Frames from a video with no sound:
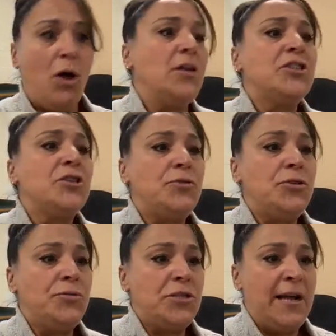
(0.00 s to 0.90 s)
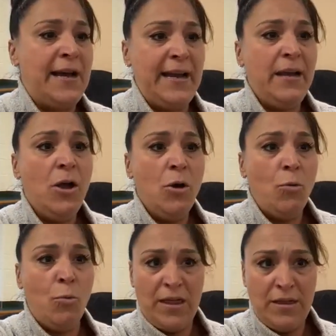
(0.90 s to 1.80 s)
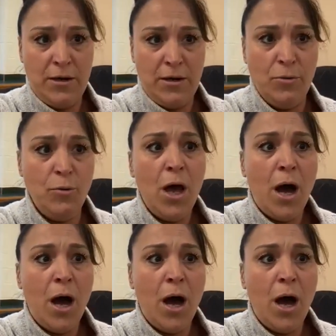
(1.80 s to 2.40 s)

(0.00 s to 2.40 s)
also do today with you.